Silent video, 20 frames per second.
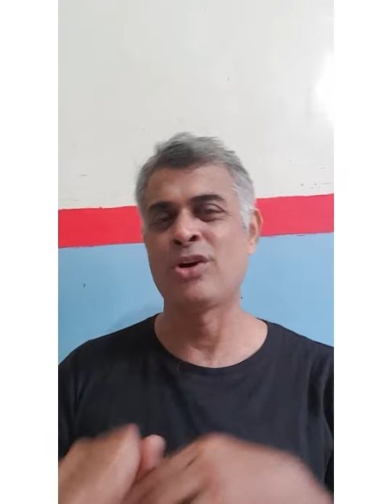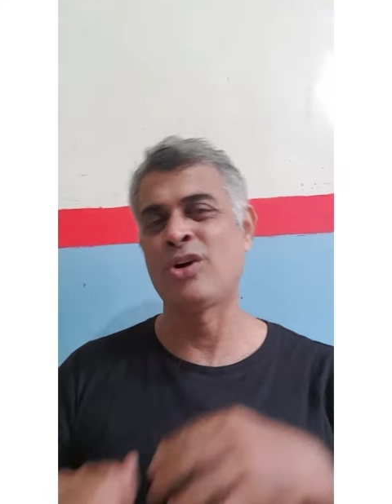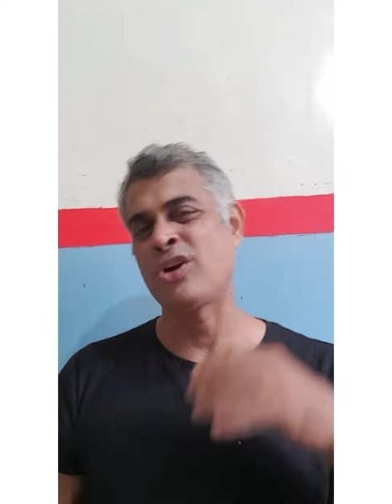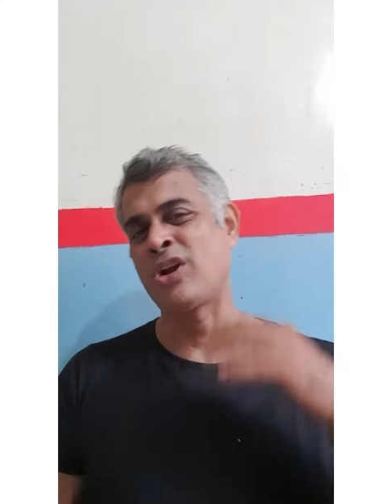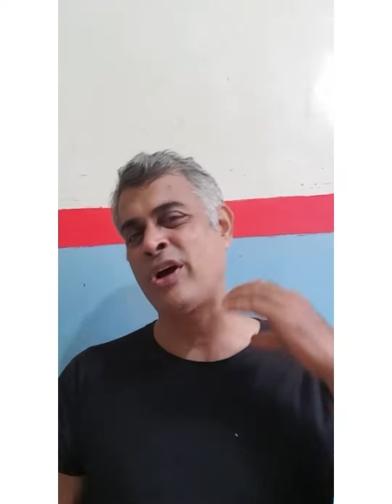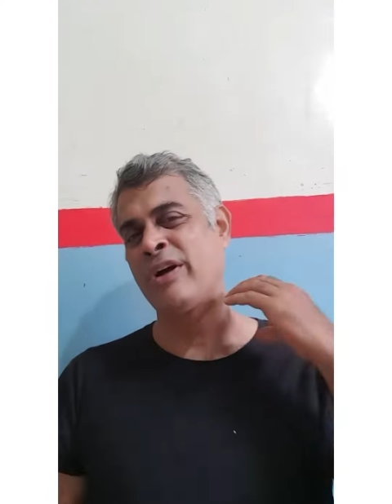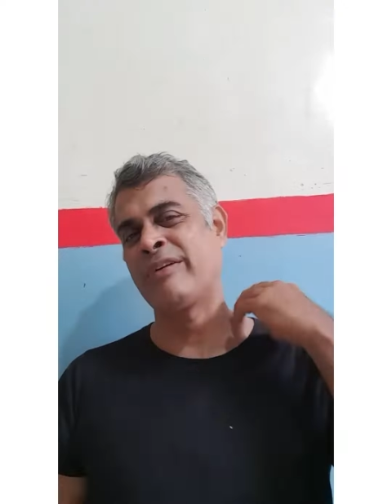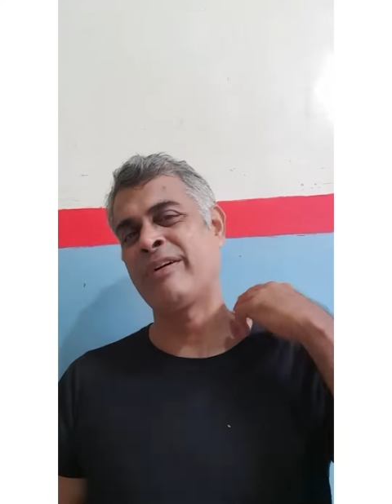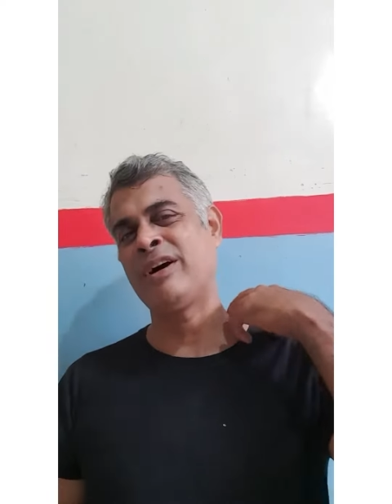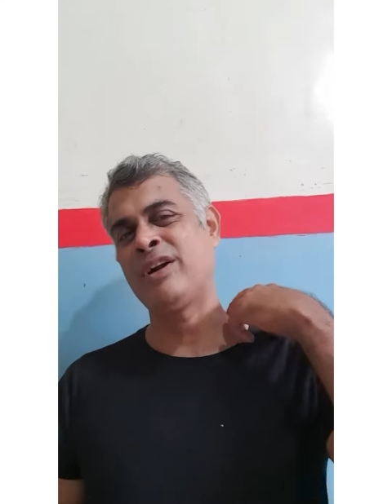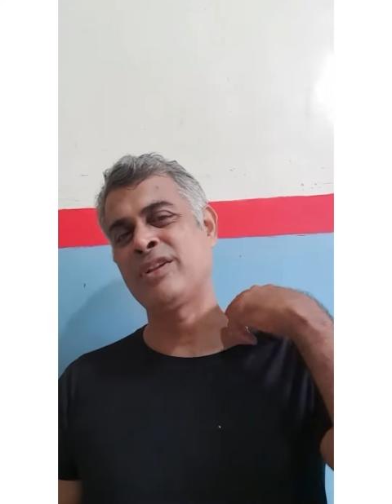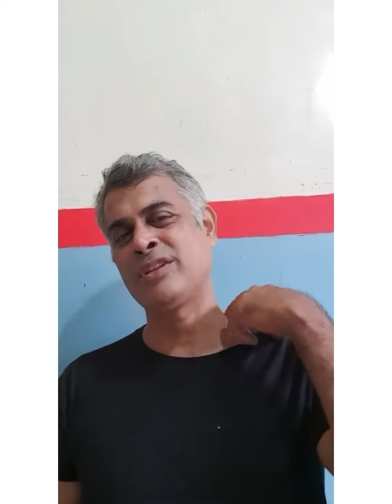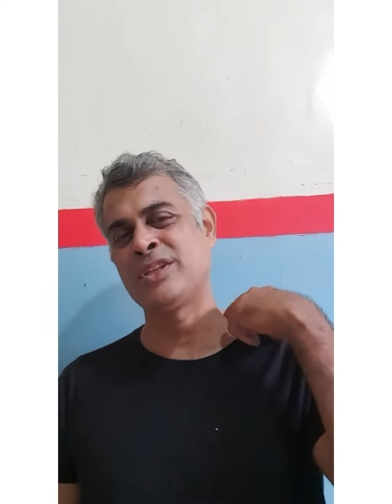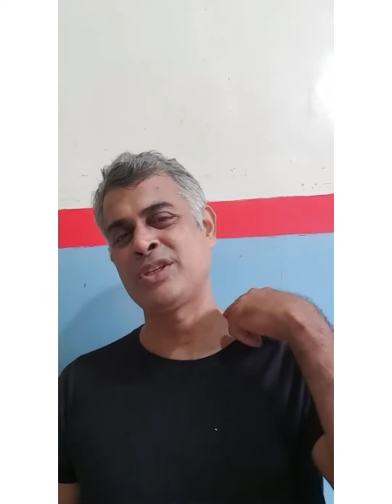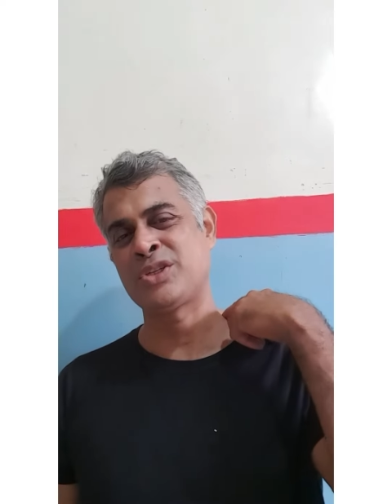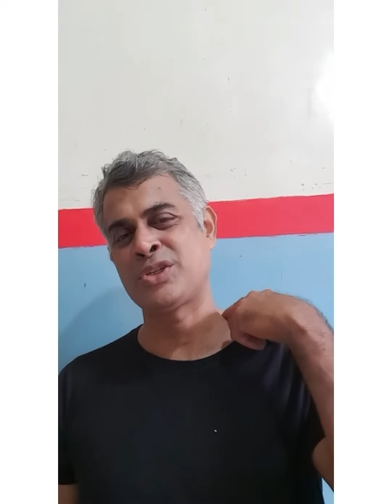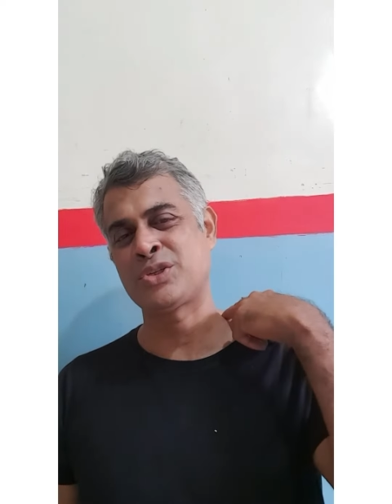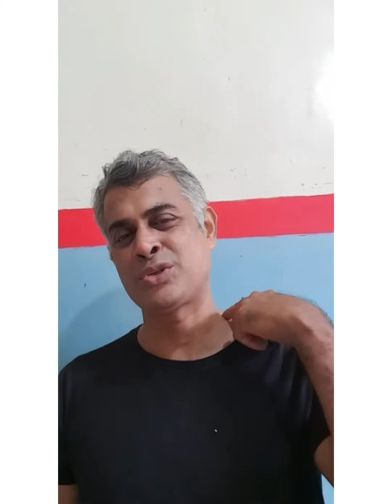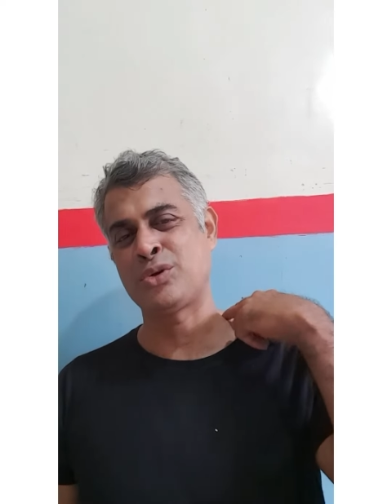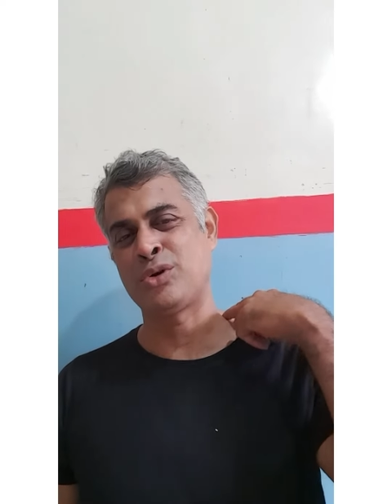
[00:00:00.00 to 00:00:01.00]
or I got
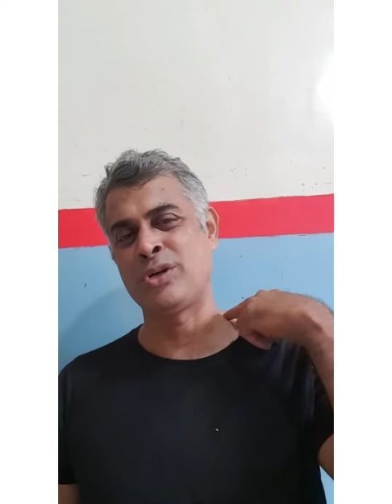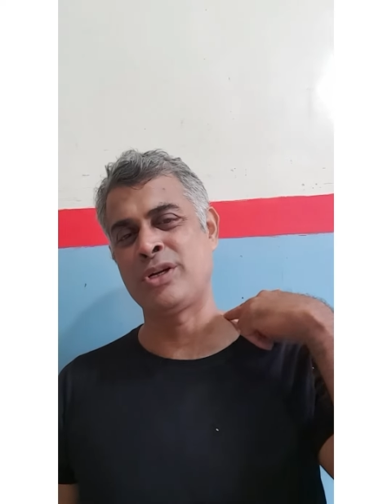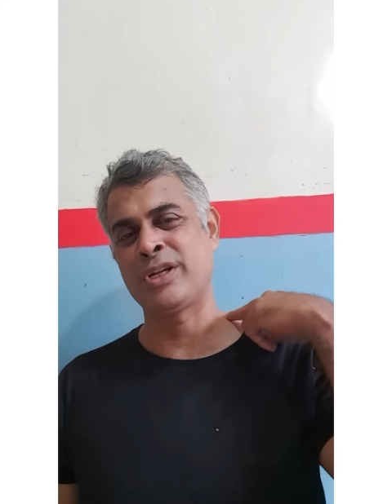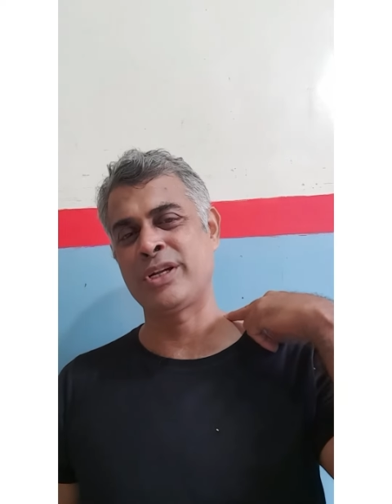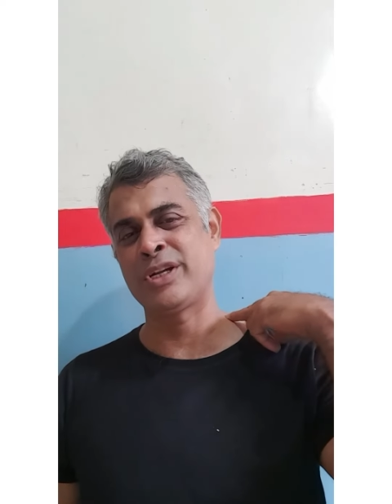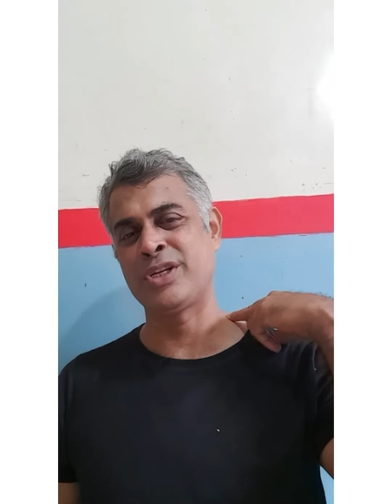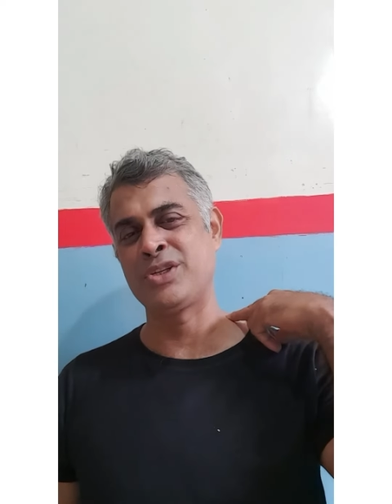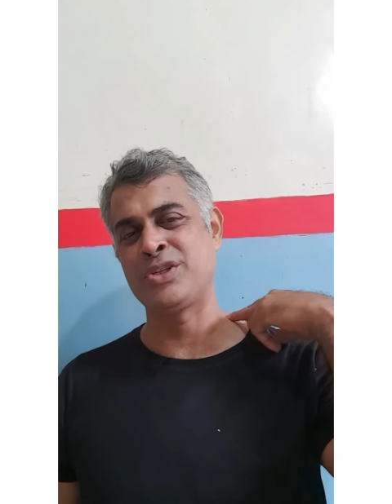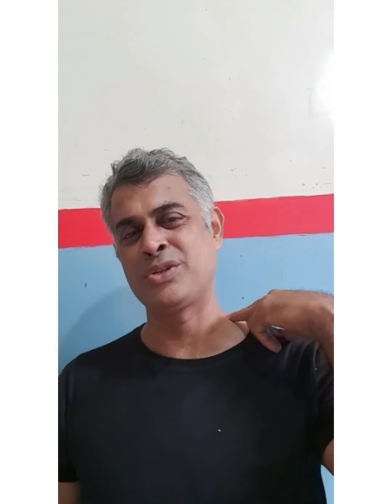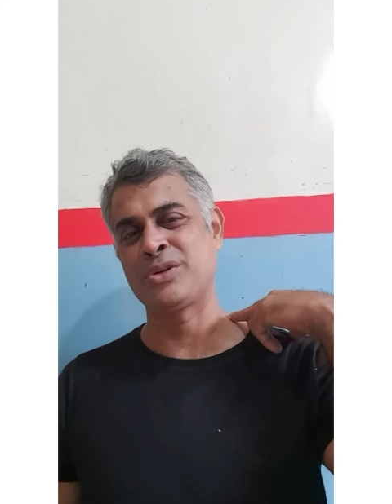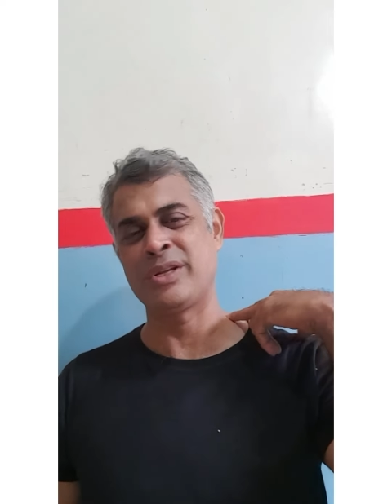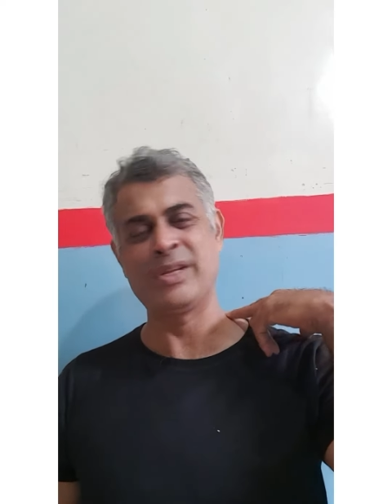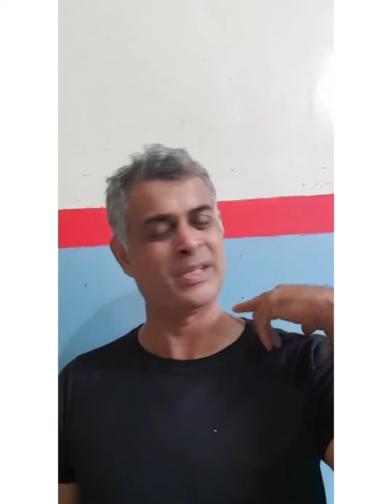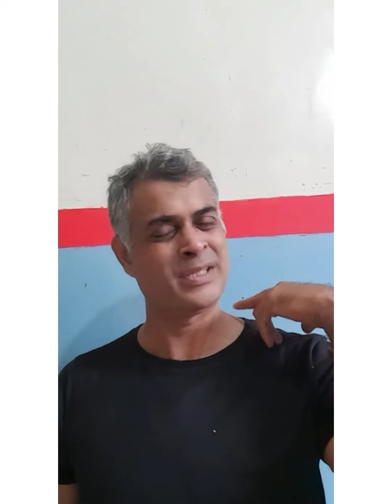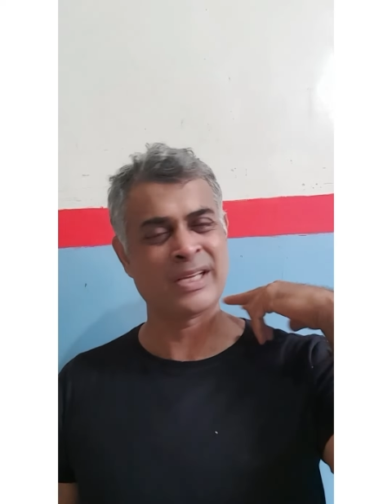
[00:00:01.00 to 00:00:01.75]
this shoulder injury,